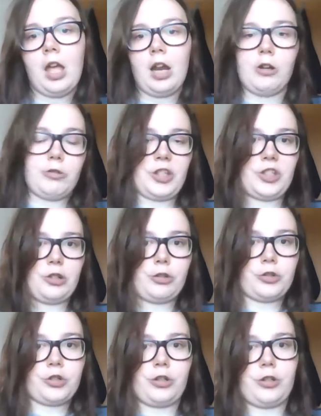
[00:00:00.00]
a
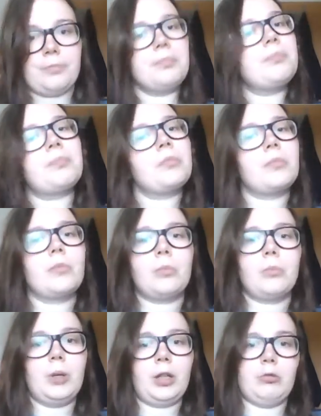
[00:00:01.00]
researcher,
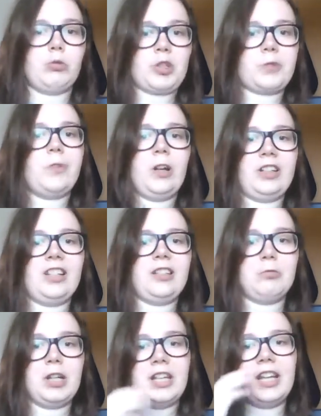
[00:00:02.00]
but it was fun
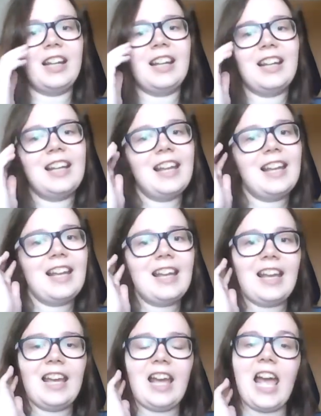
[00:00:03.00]
anyway.
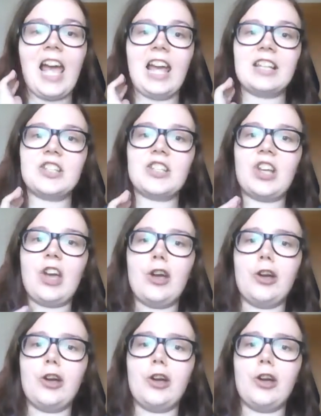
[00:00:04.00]
So